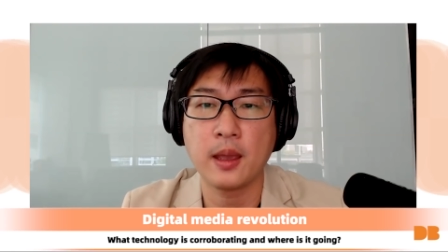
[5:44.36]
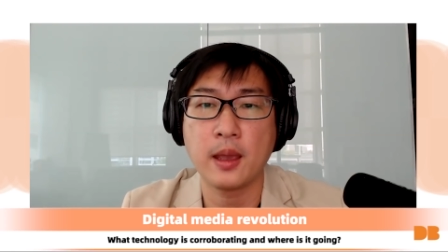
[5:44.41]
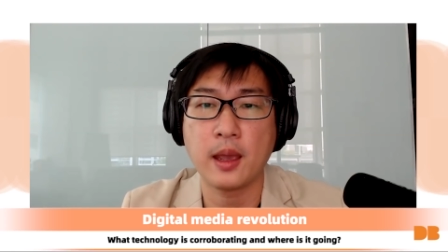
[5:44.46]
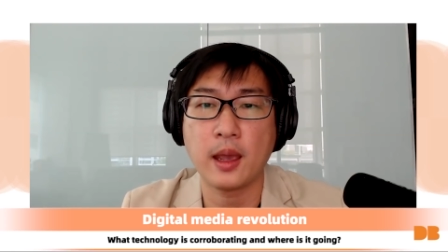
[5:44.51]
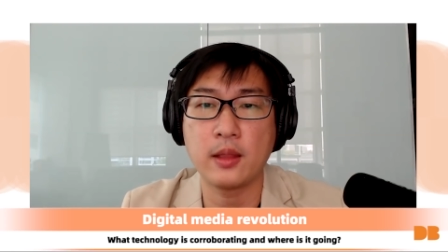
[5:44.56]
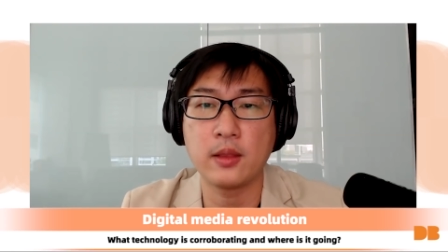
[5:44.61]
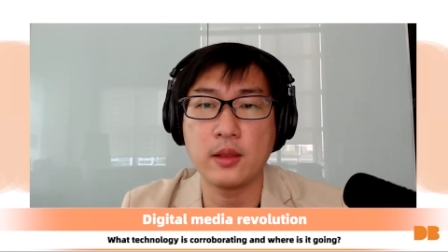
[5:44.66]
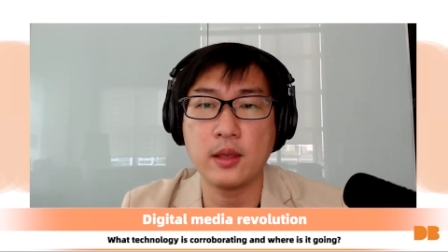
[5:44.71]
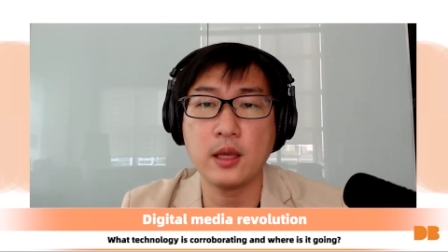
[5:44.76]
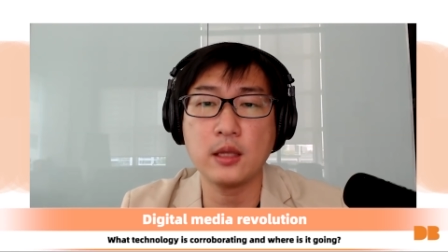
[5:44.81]

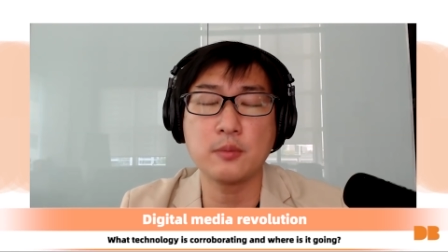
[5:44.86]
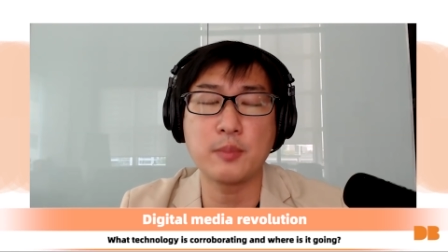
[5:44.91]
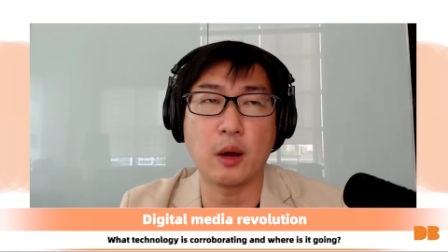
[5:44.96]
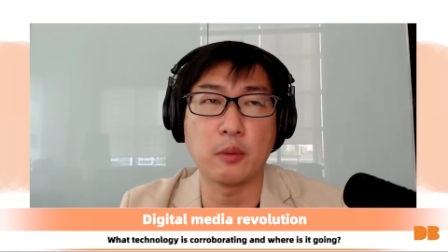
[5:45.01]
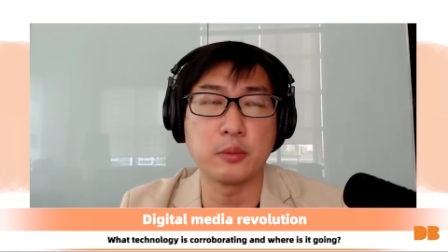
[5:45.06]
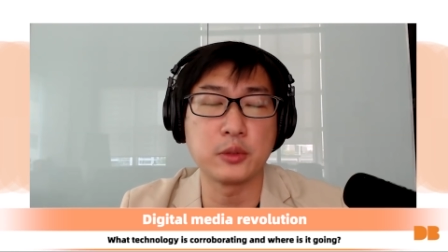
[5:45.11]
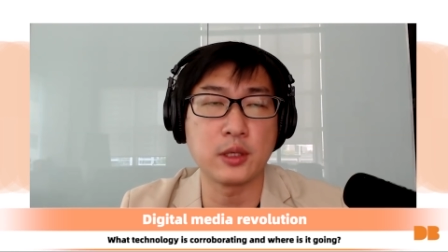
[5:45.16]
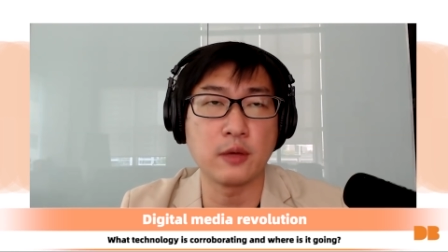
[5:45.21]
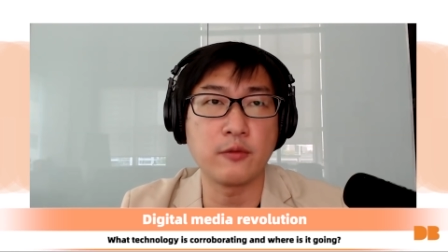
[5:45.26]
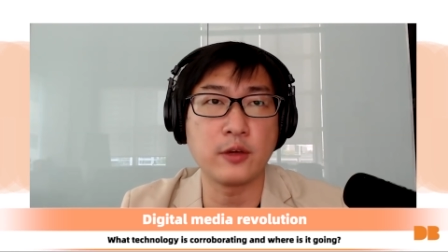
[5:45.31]
And here's my
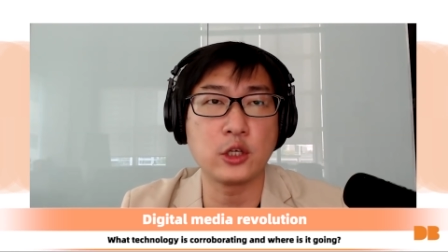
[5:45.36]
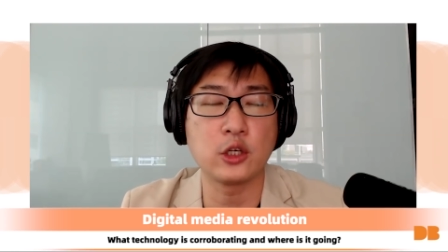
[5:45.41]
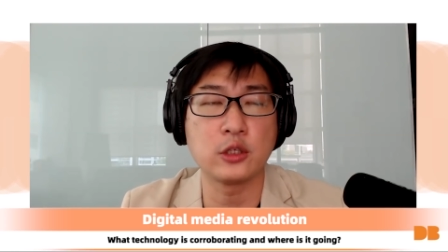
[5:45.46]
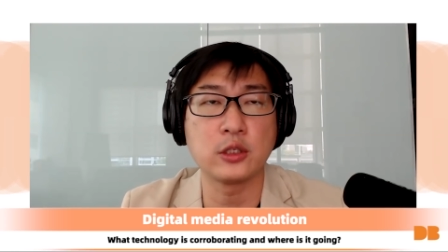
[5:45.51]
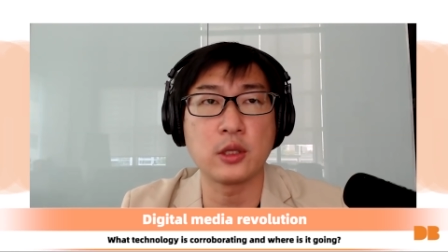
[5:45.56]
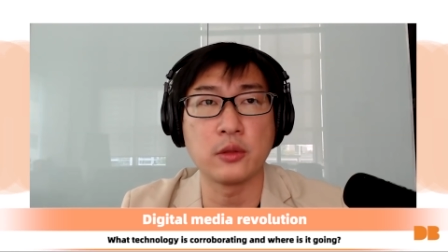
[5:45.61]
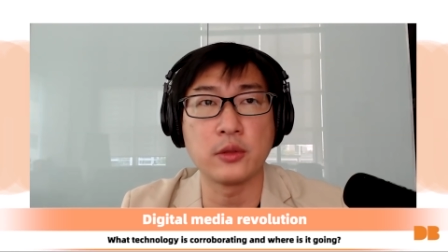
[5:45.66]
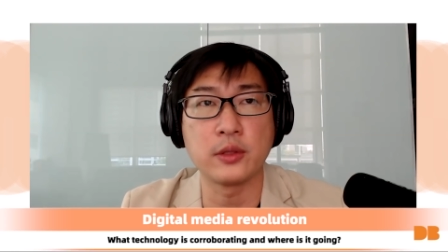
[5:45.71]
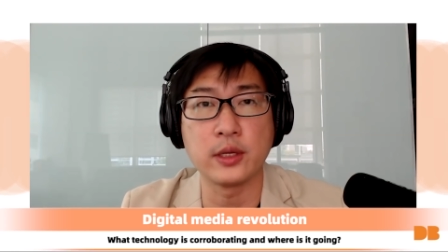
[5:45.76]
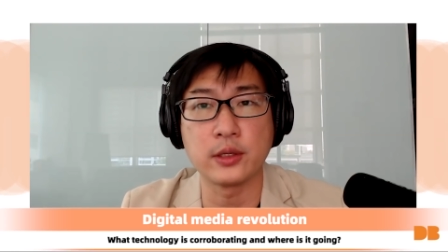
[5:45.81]
observations
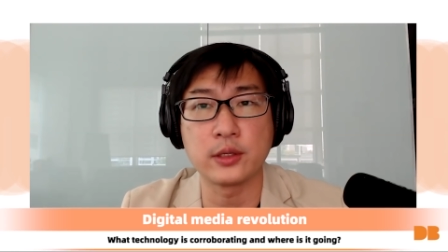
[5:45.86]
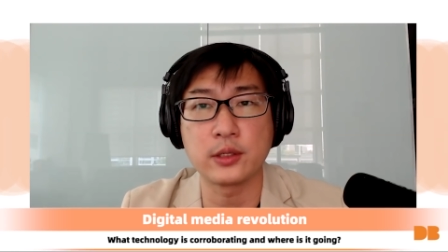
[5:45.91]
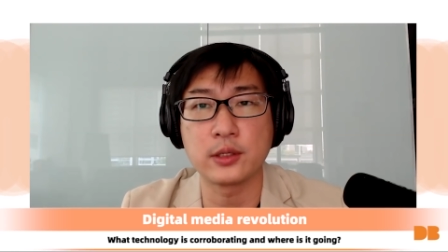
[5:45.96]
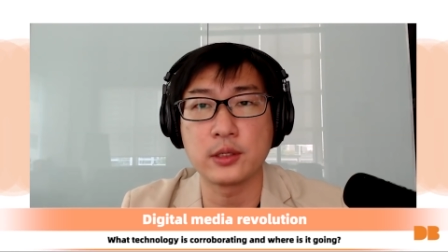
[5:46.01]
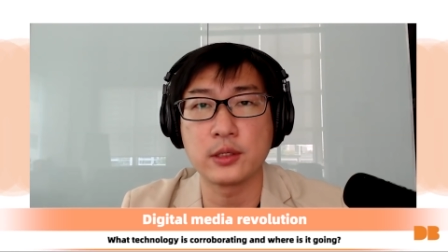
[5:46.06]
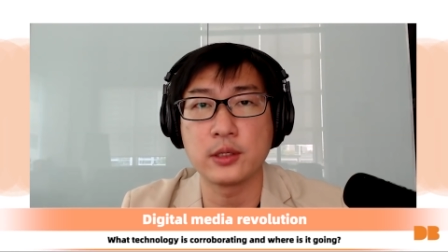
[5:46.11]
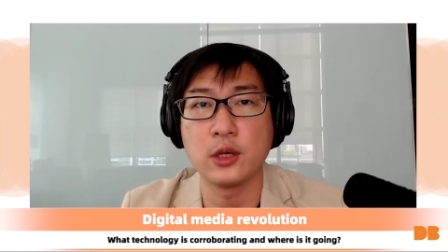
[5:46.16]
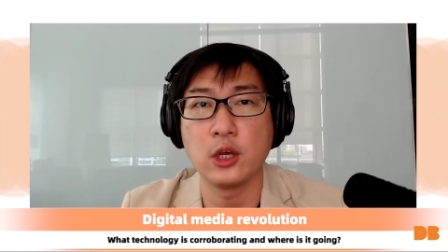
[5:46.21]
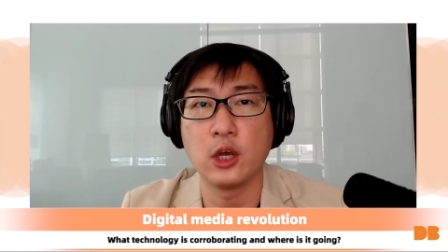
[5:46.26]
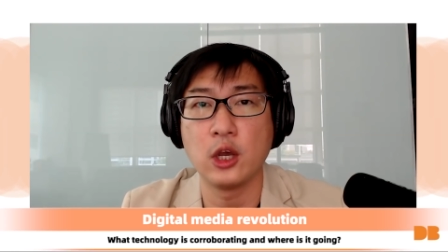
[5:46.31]
on
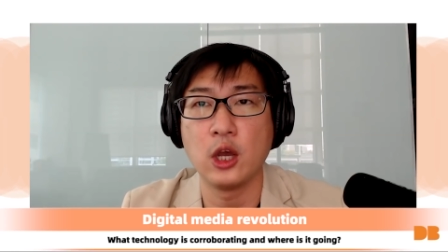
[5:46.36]
this.